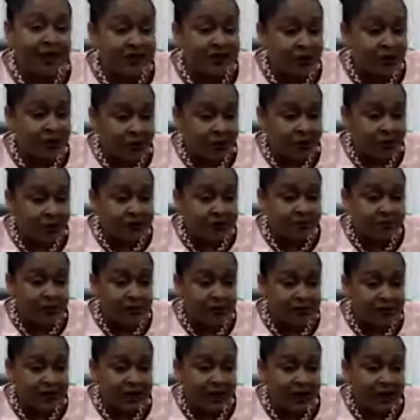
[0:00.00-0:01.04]
Sorry to
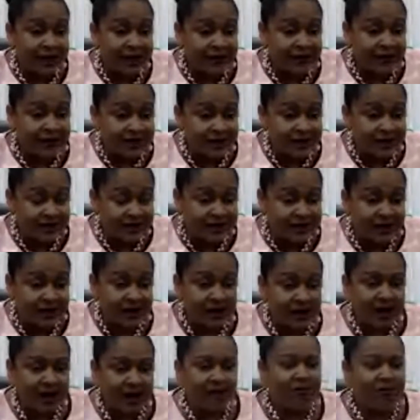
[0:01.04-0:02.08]
put it like this,
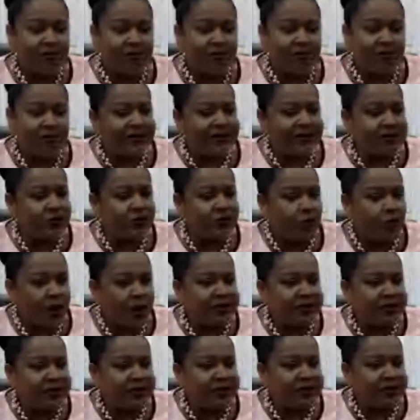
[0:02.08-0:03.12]
but that is
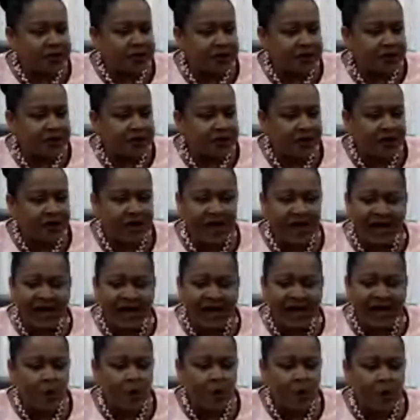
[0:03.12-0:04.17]
what it is.
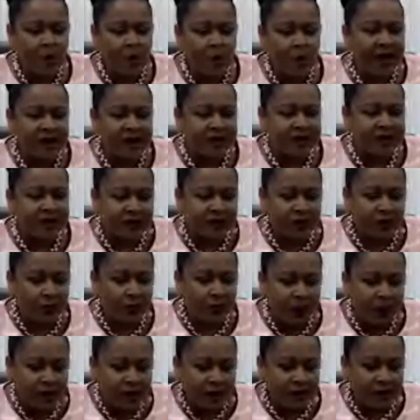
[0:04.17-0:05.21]
Anywhere else
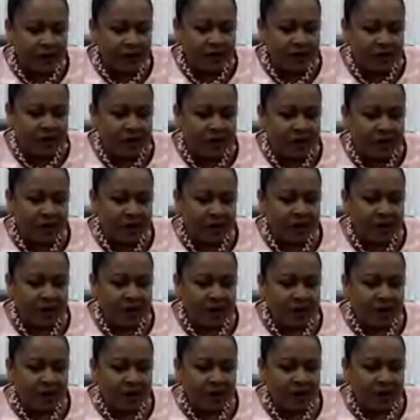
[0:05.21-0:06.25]
in the world,
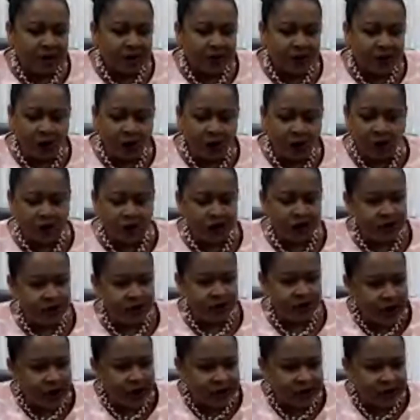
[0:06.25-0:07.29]
not
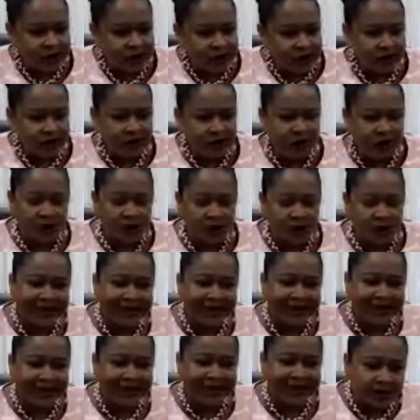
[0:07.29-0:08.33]
Australia, not
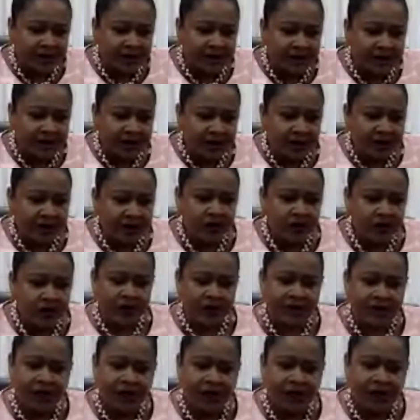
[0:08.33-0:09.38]
England,
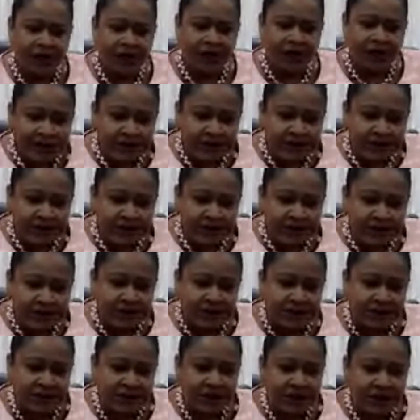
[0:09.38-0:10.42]
not the United
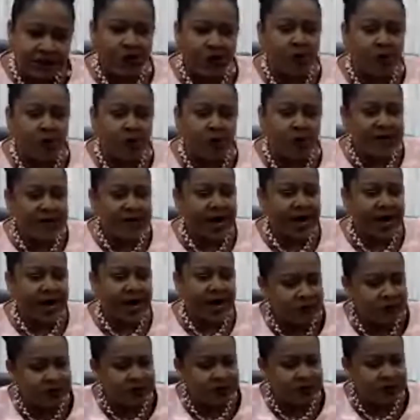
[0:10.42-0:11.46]
States. We
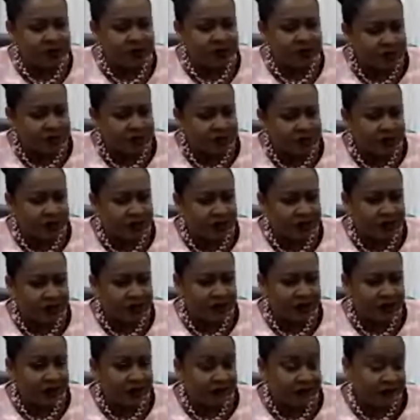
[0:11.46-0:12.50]
have to support each
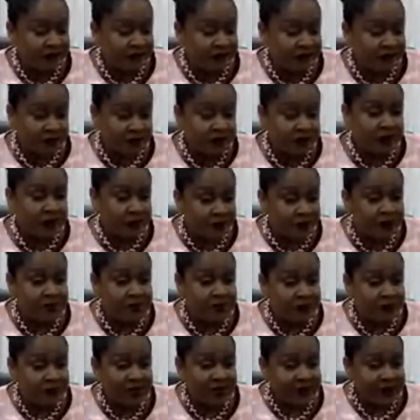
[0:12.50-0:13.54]
other for us to
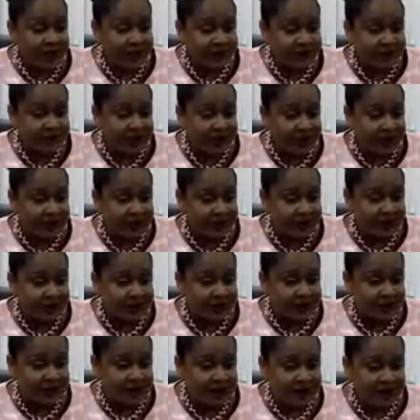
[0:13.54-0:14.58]
produce that
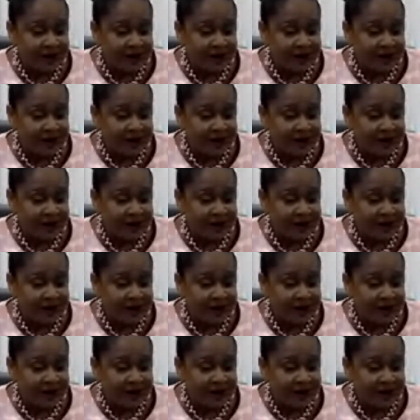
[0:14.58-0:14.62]
excellence.